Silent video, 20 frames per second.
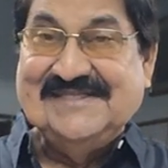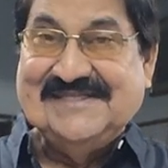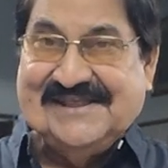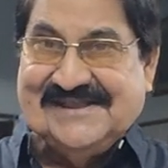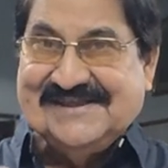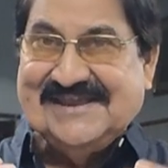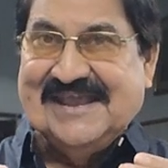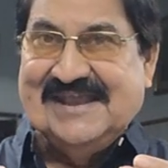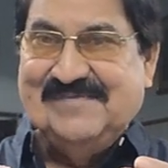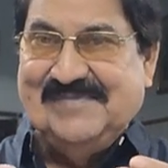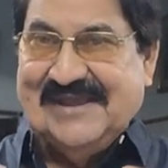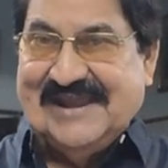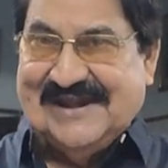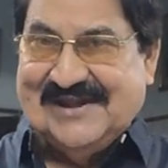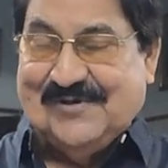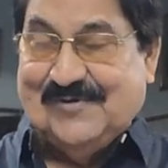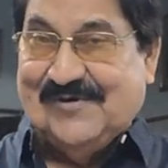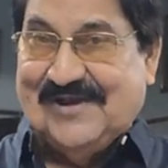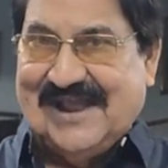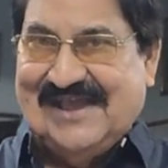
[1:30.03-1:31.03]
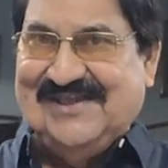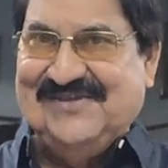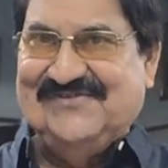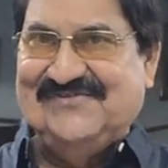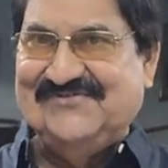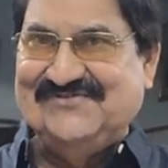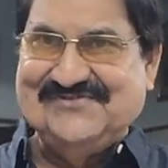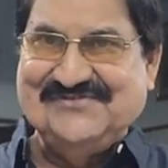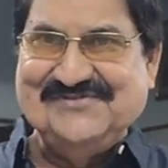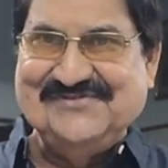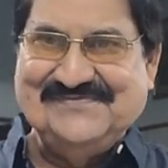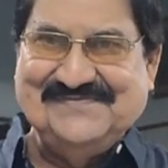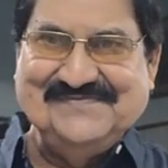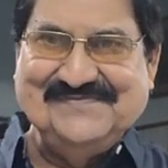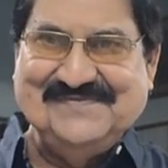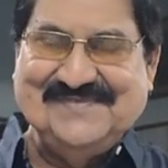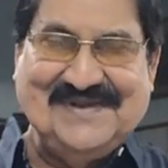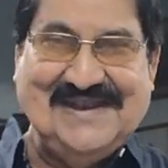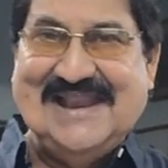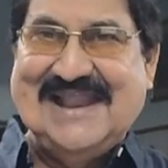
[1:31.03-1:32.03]
This can be categorized
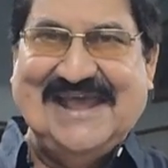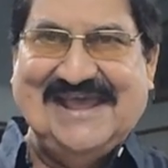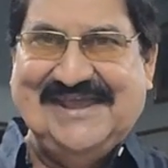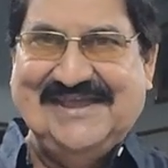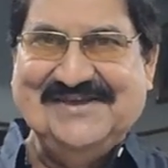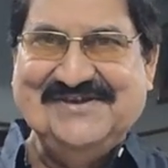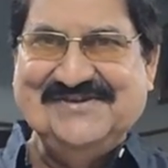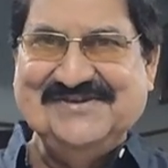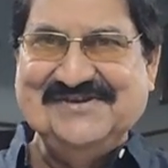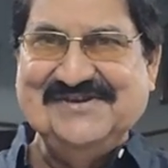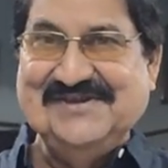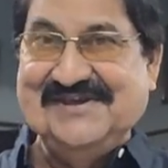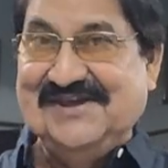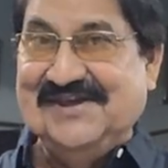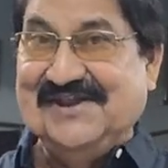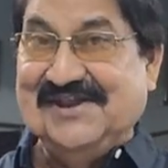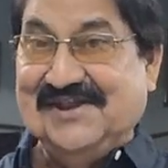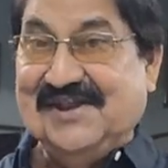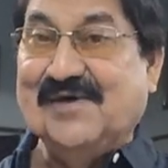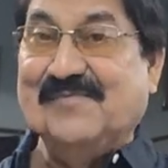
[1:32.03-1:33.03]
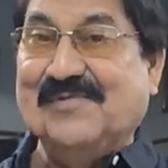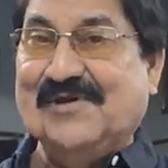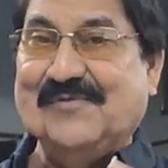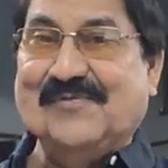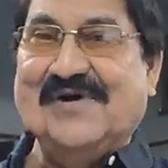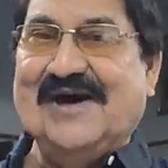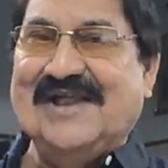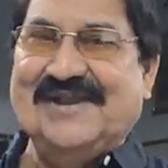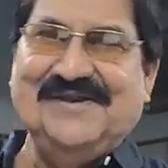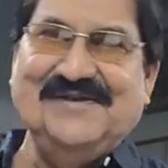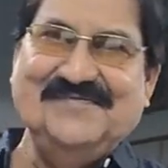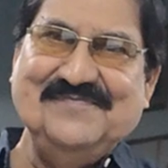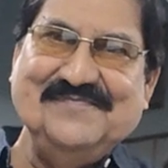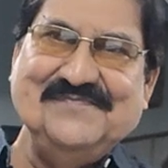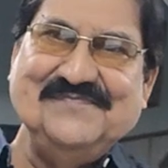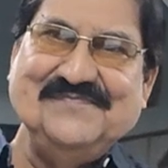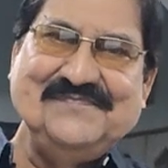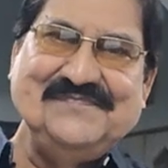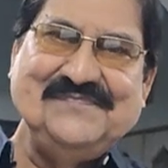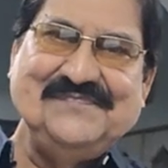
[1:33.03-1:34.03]
like number
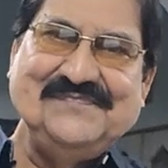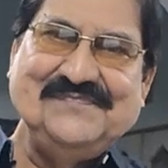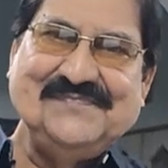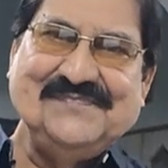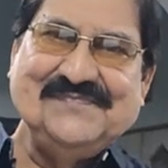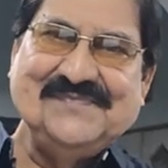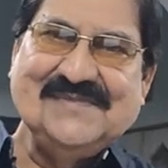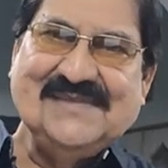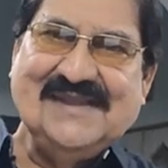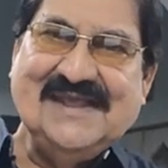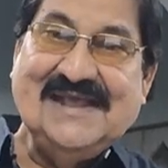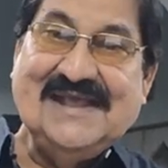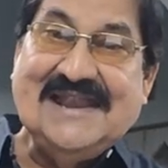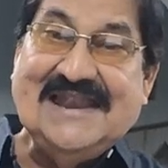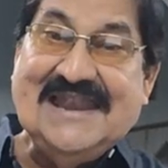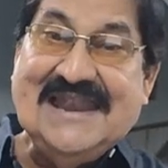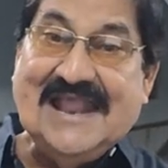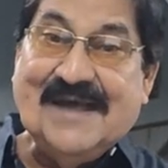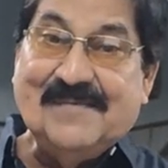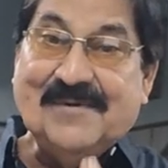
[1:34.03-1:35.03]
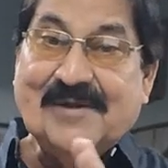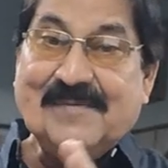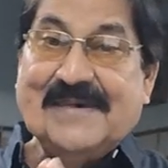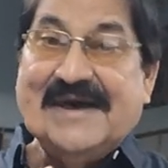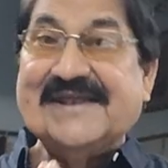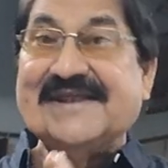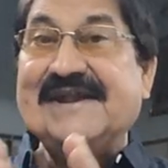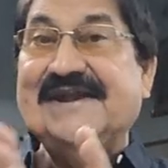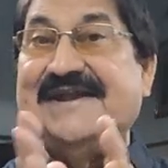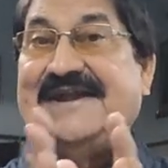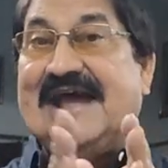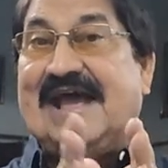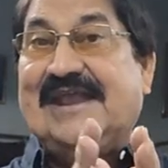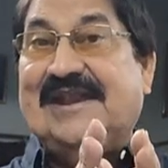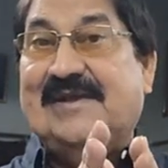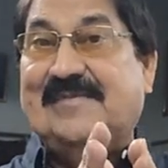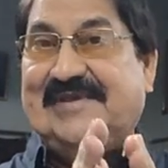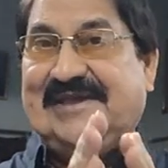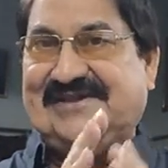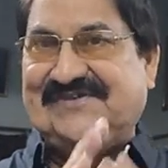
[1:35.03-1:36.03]
one, labor market
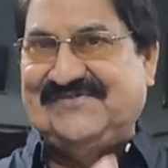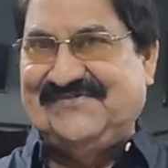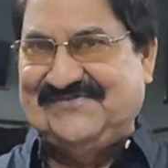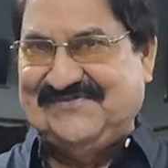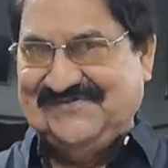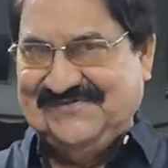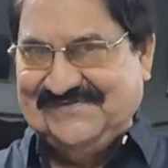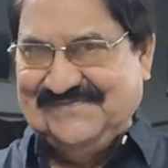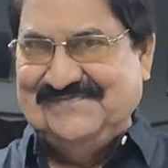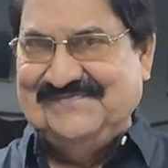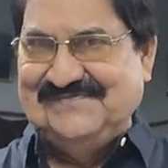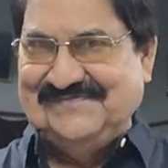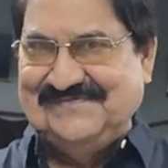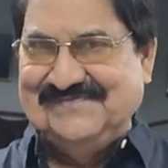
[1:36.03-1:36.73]
dynamics.